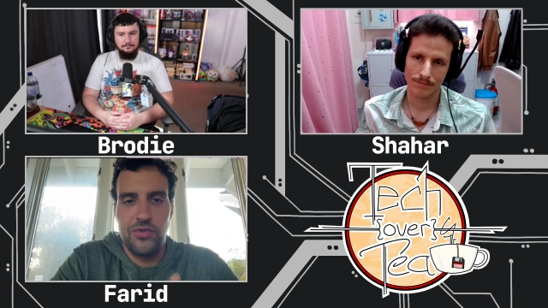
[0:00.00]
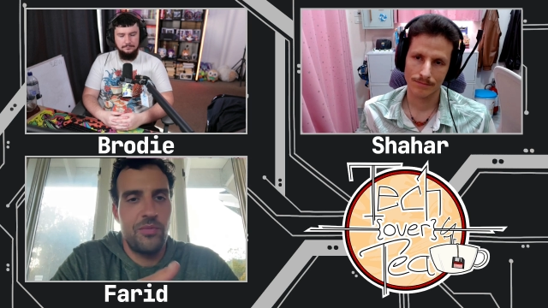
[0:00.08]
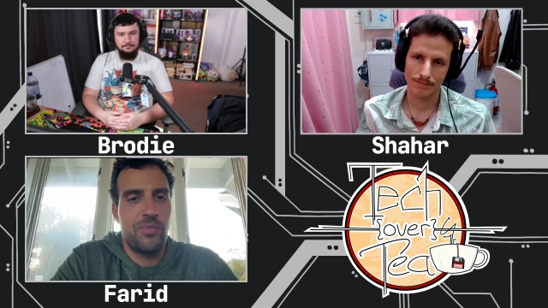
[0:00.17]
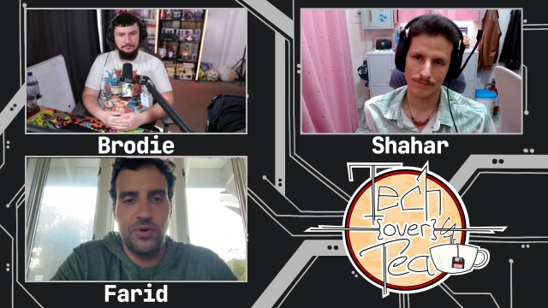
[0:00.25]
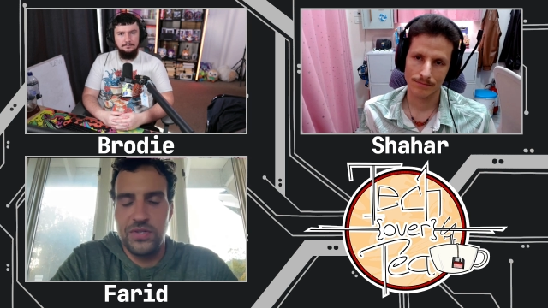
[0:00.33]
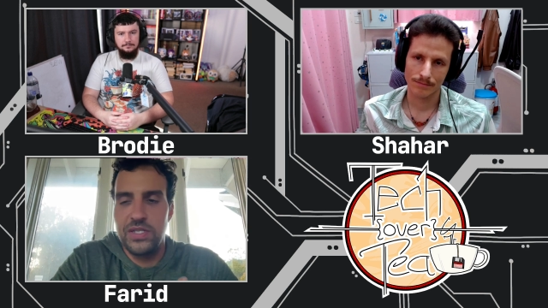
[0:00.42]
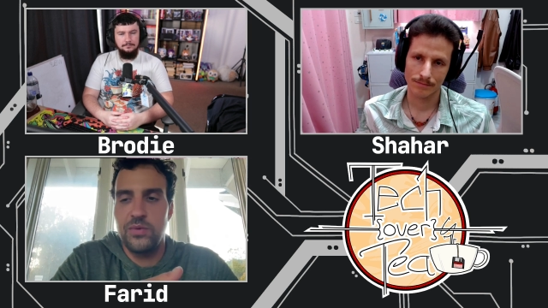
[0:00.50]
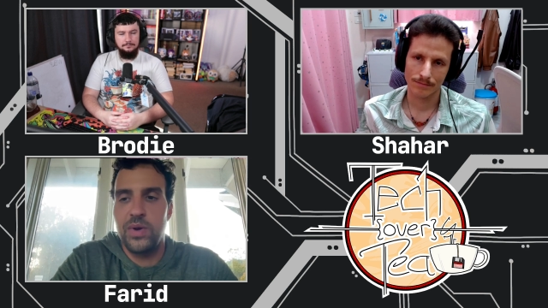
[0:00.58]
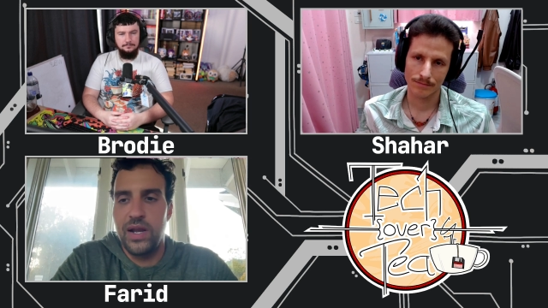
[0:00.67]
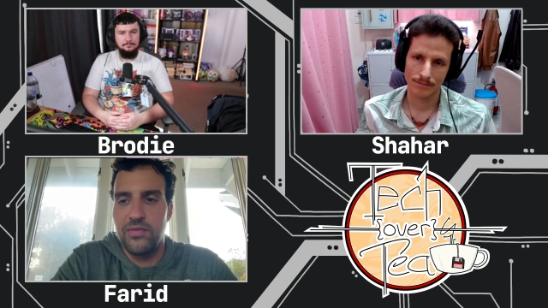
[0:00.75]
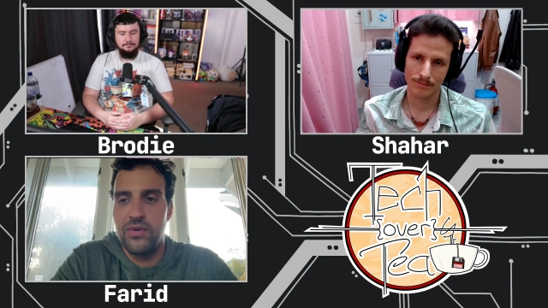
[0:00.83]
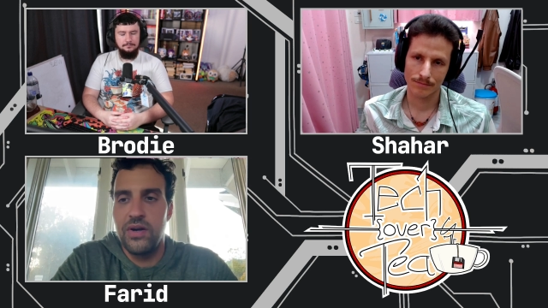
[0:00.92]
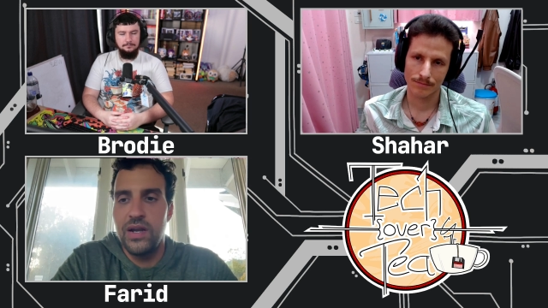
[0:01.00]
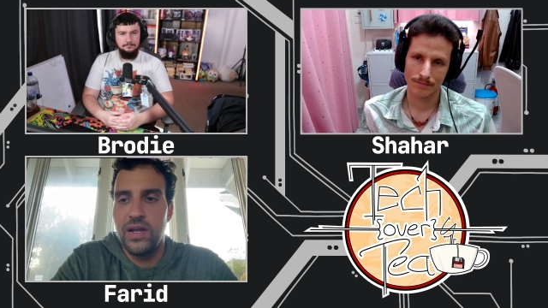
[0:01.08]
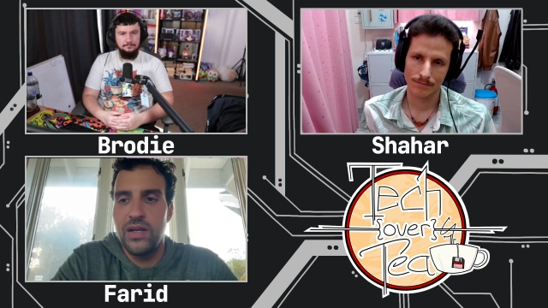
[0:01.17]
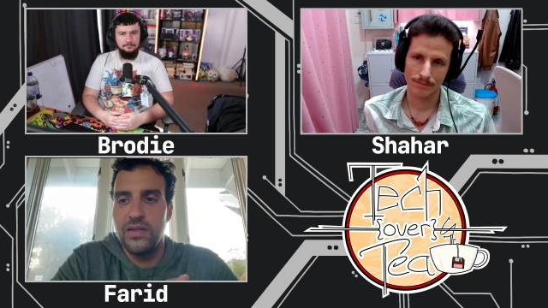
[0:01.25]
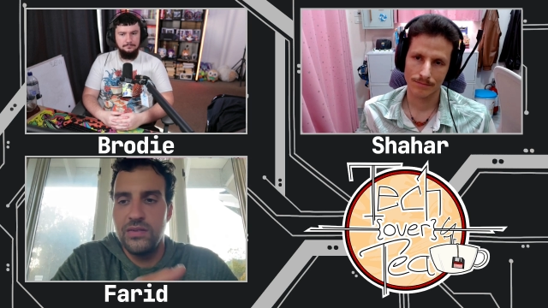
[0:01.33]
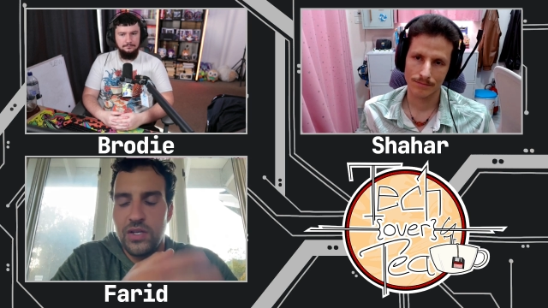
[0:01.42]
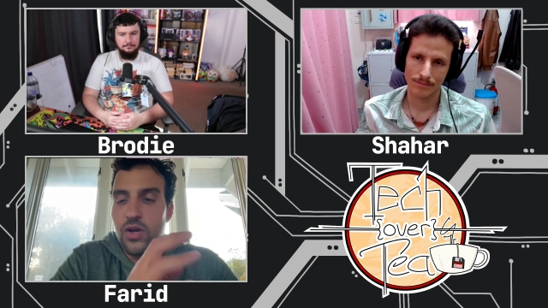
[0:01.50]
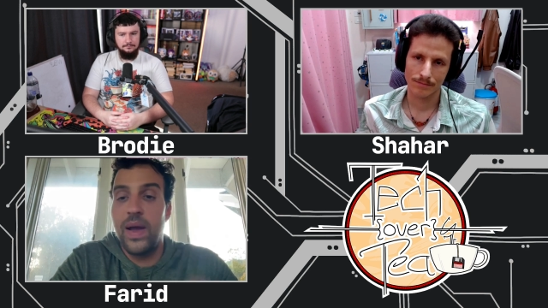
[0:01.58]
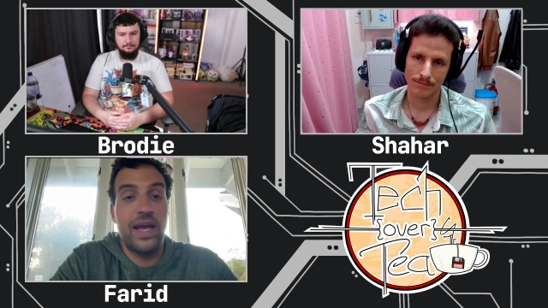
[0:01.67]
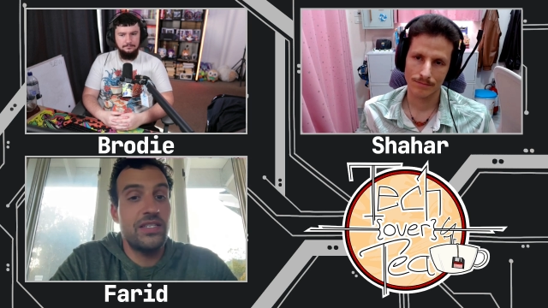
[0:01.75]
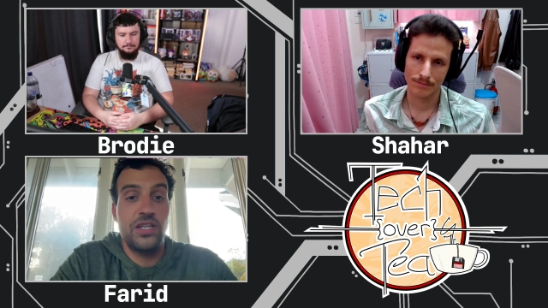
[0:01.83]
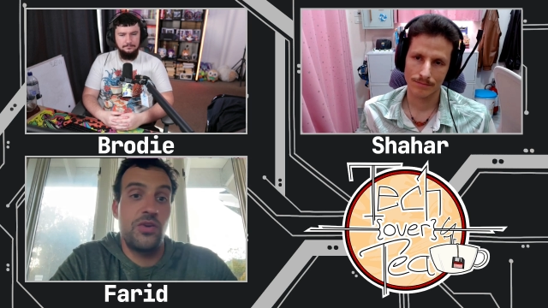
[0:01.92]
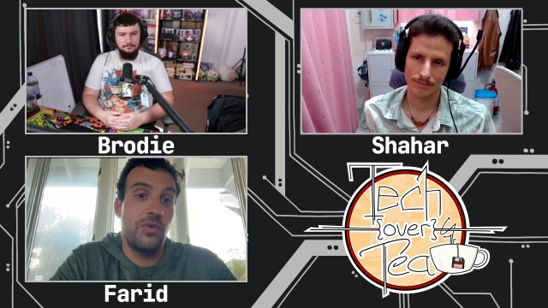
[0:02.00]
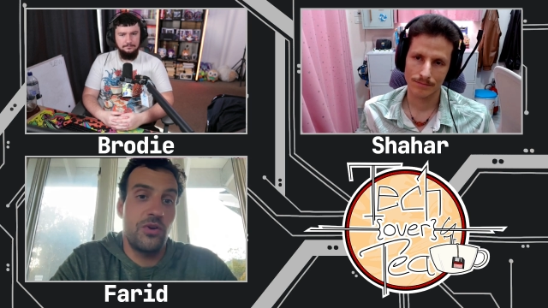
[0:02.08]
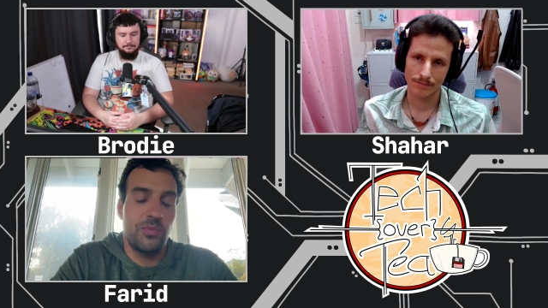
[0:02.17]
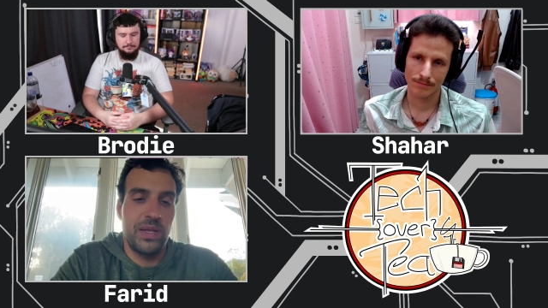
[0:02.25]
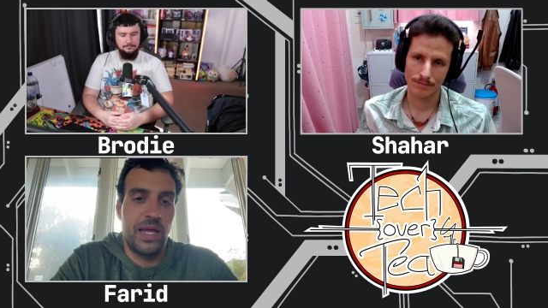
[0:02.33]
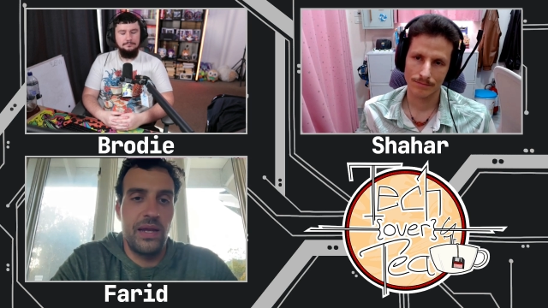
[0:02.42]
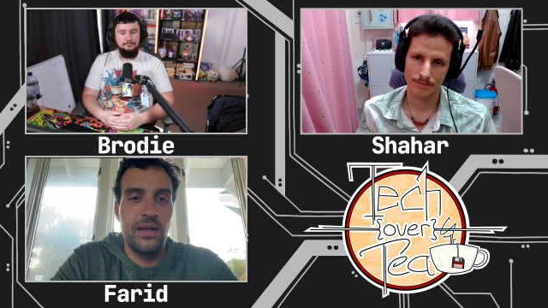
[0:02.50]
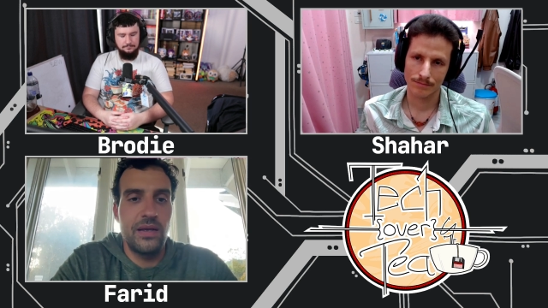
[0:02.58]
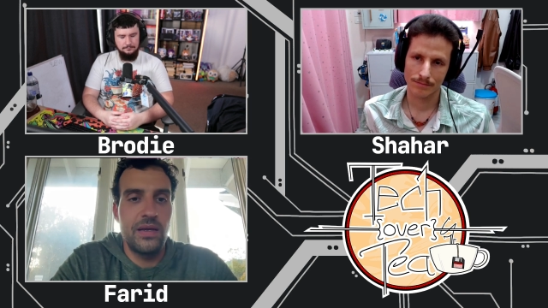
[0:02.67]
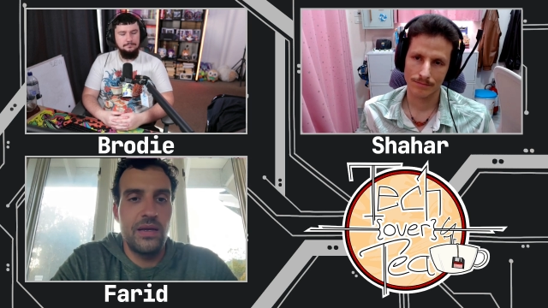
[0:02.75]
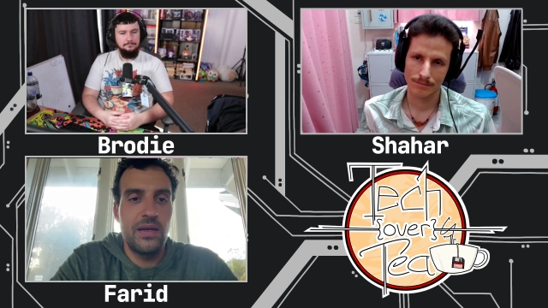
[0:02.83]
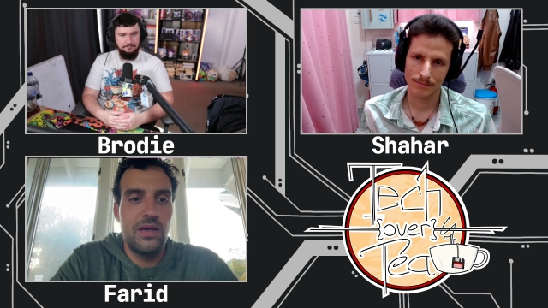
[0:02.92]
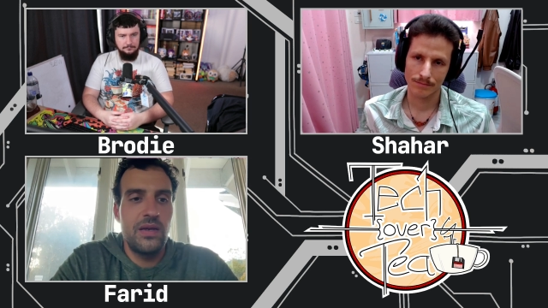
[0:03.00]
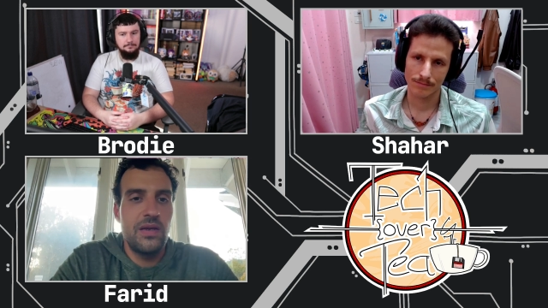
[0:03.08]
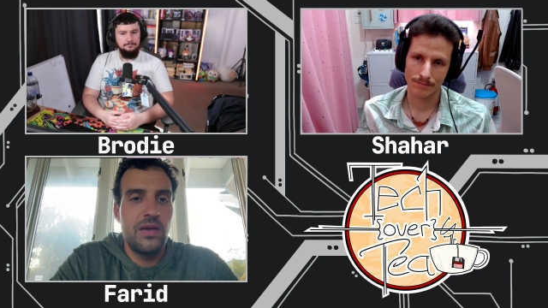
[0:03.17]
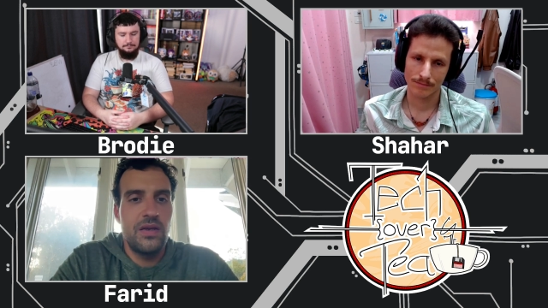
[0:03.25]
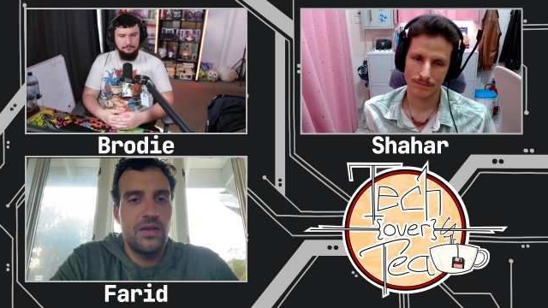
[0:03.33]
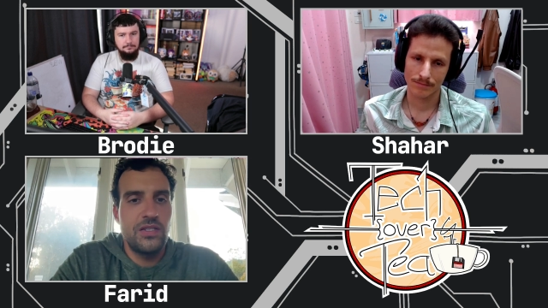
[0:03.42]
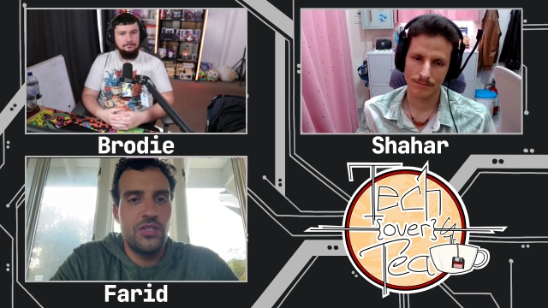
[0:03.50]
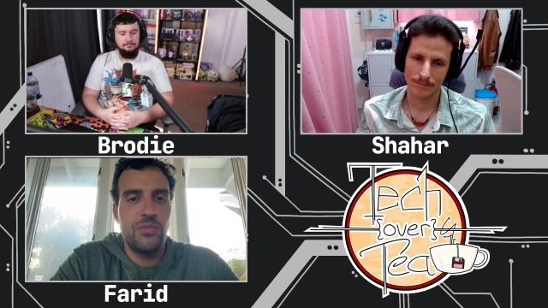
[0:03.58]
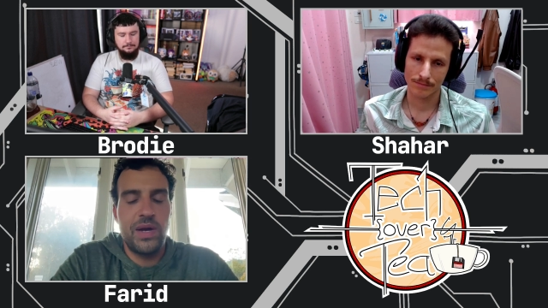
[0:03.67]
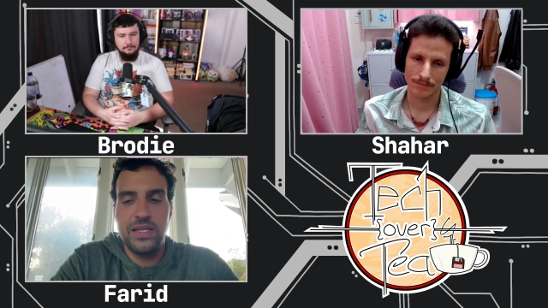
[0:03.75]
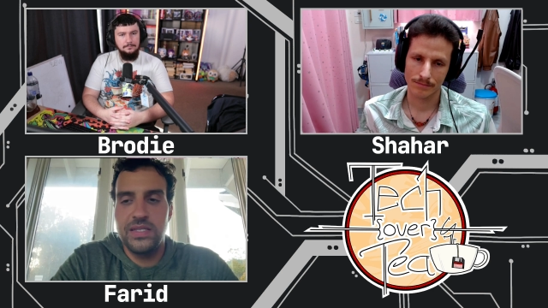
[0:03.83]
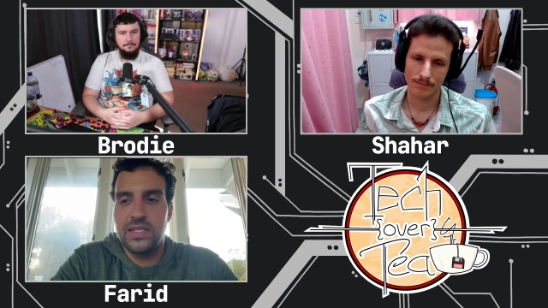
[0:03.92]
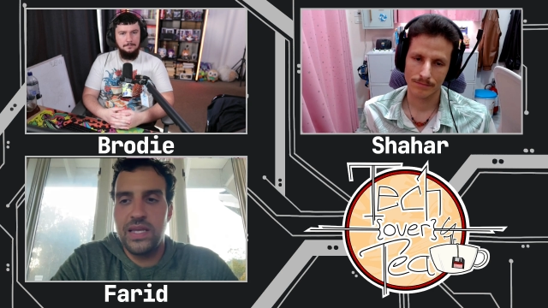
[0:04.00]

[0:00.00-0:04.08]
Speaker 1: the person, whatever, to go execute your plan. Mm-hmm. So you might